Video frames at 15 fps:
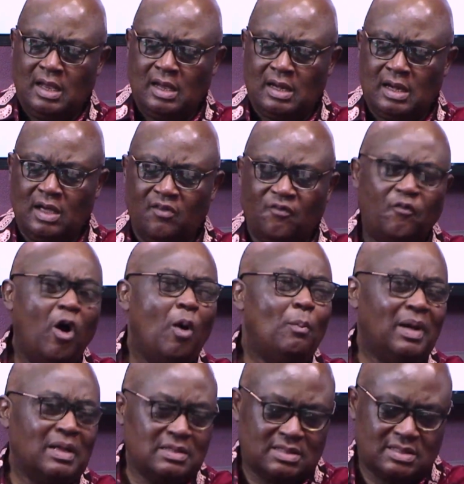Now, 4
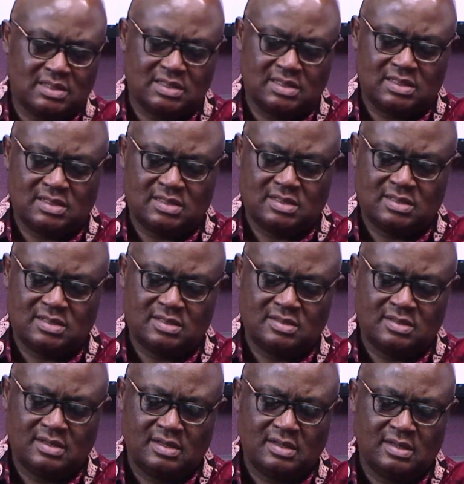months
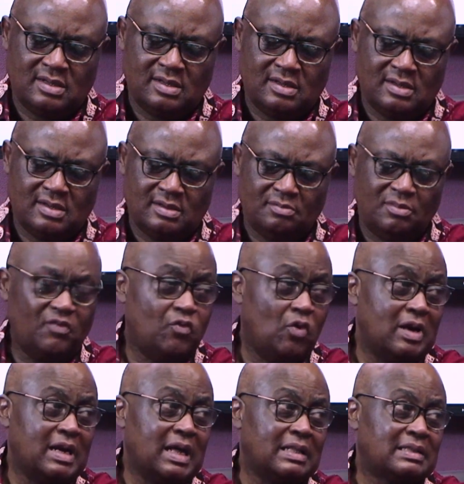before
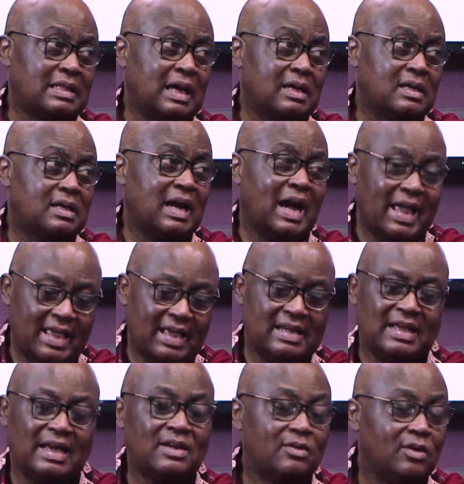the attack, I heard
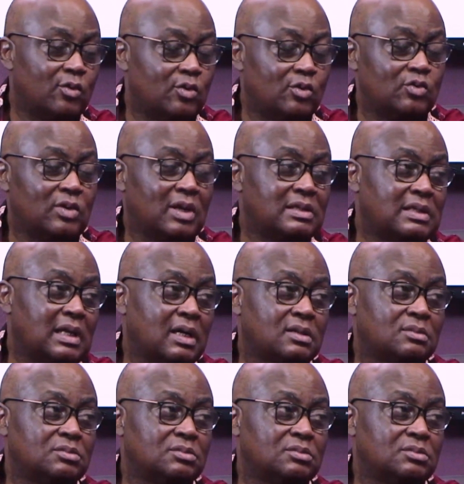that they were going to attack.